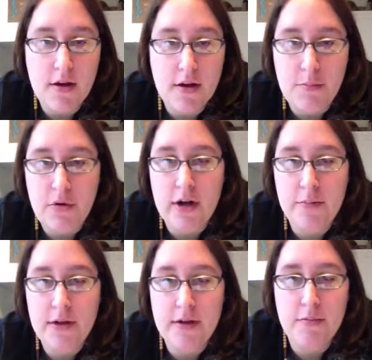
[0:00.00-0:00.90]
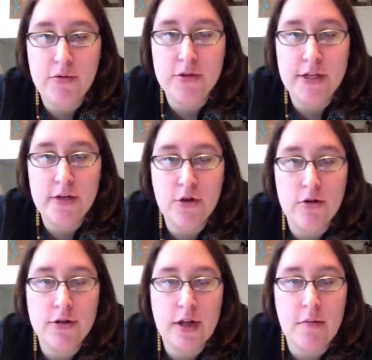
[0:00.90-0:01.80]
a, pretty big procedure.
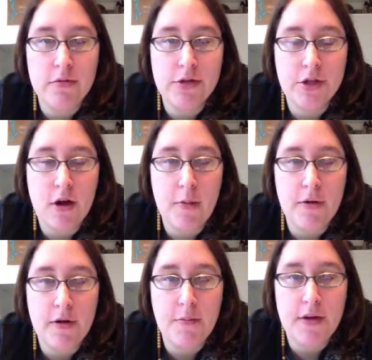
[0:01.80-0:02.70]
It's laparoscopic,